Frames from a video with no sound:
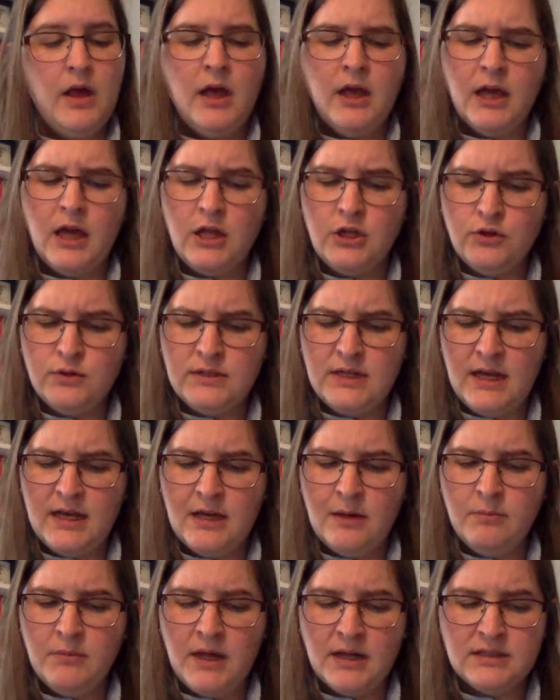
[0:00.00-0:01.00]
Can you take
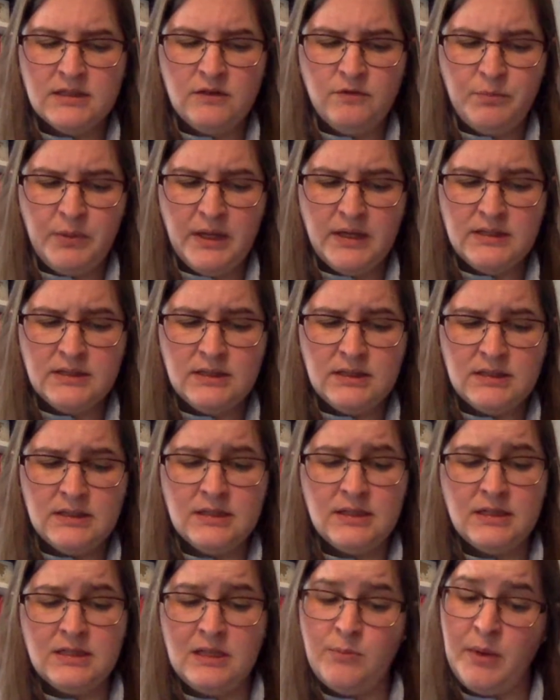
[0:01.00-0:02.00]
him lots of places, and
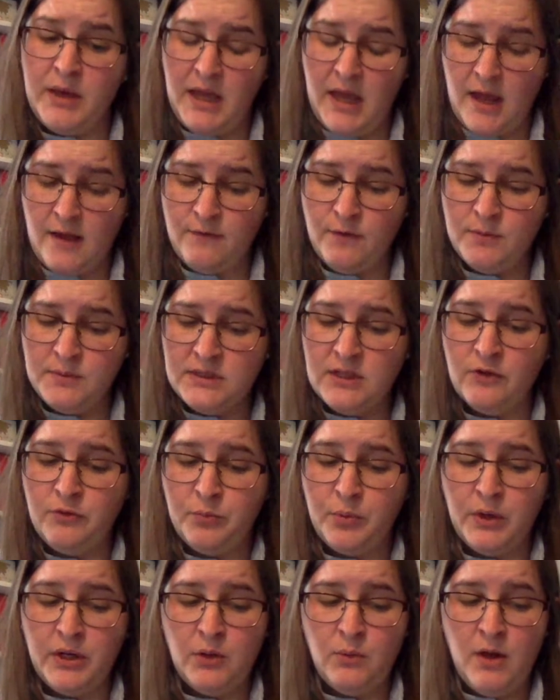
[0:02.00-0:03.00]
does he behave himself
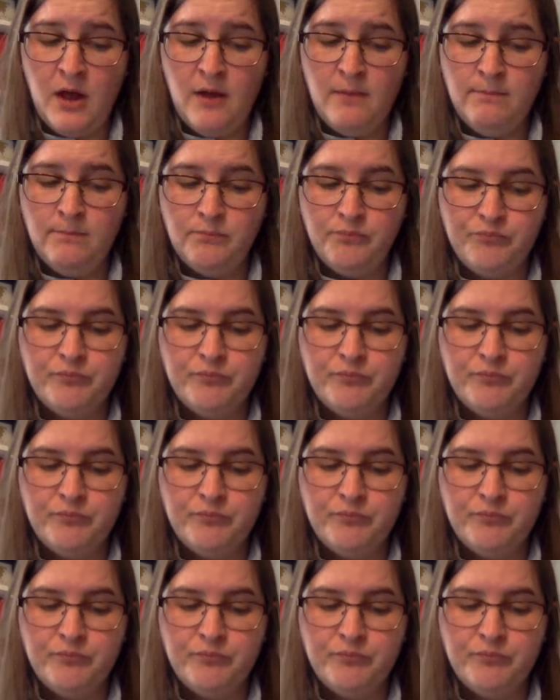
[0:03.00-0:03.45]
pretty well?